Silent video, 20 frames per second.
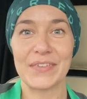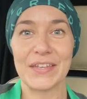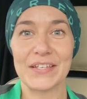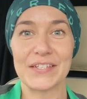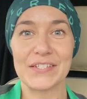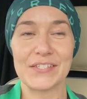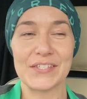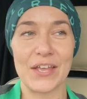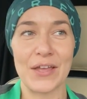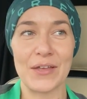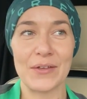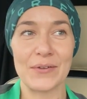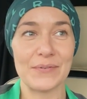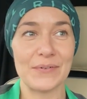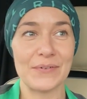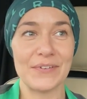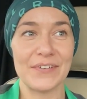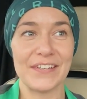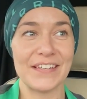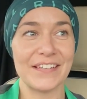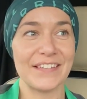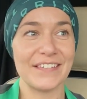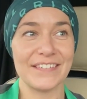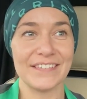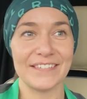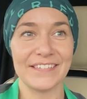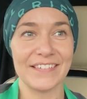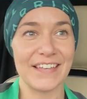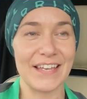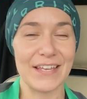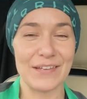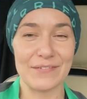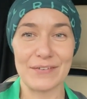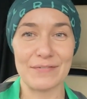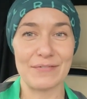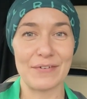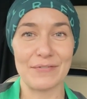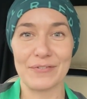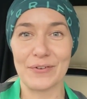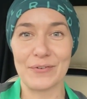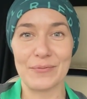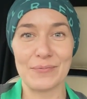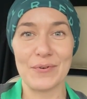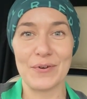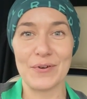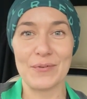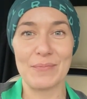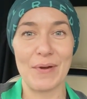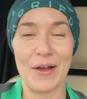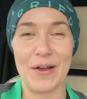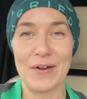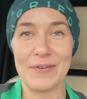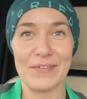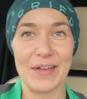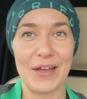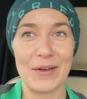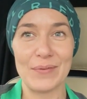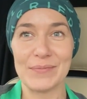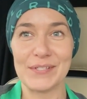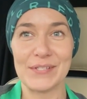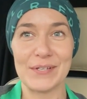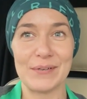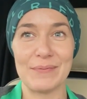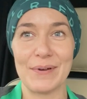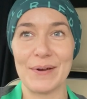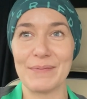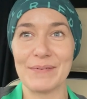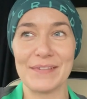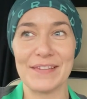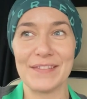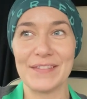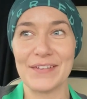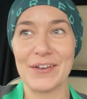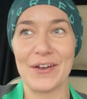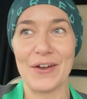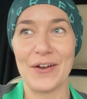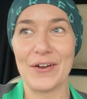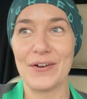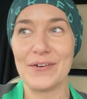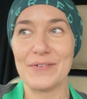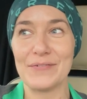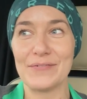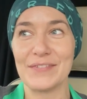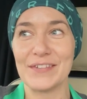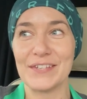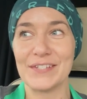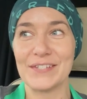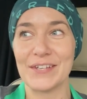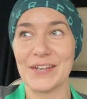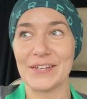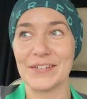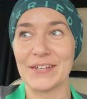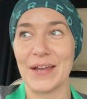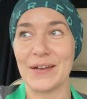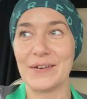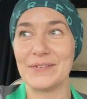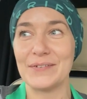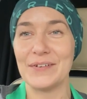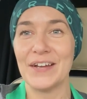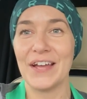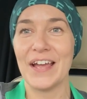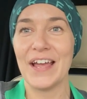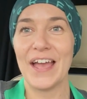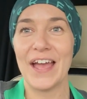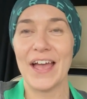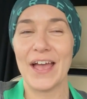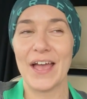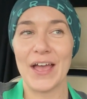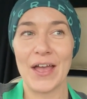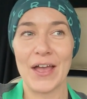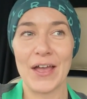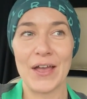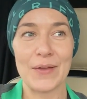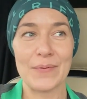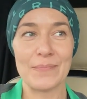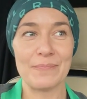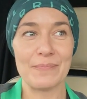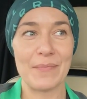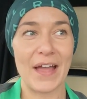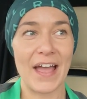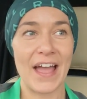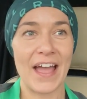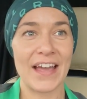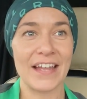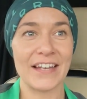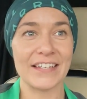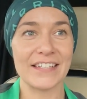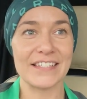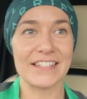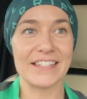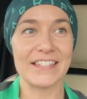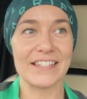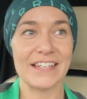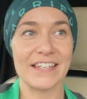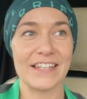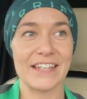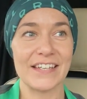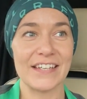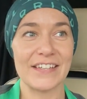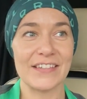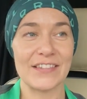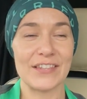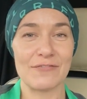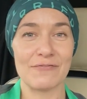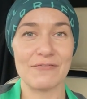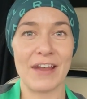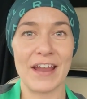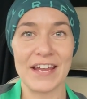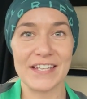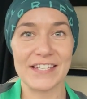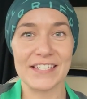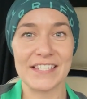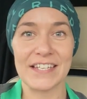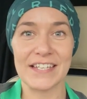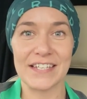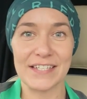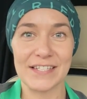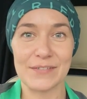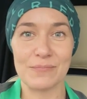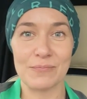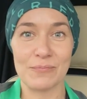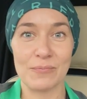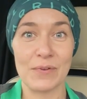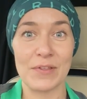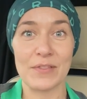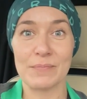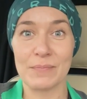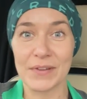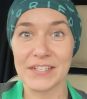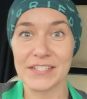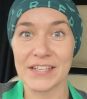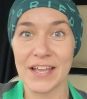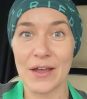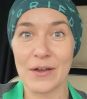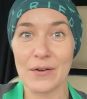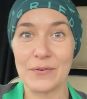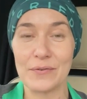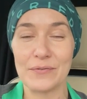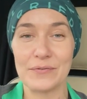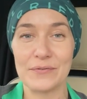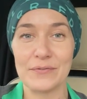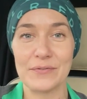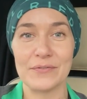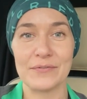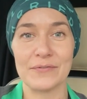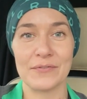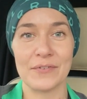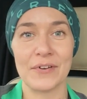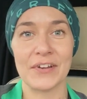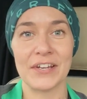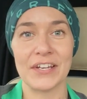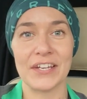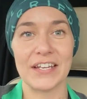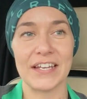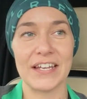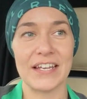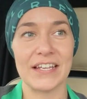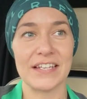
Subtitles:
So even if I've got to walk part of it, I'm still well within the cut off, there's no doubt. And the race is with myself, right?